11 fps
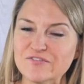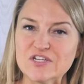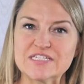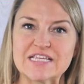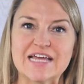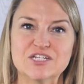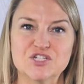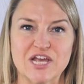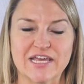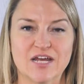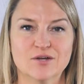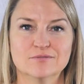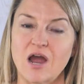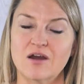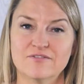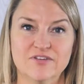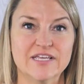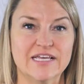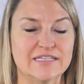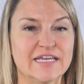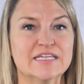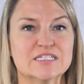If you decide to check it out, our
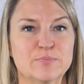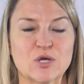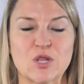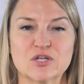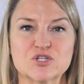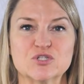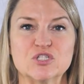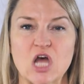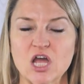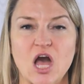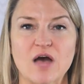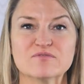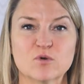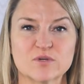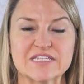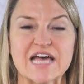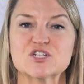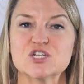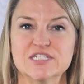affiliate link is booklaunchers.com forward slash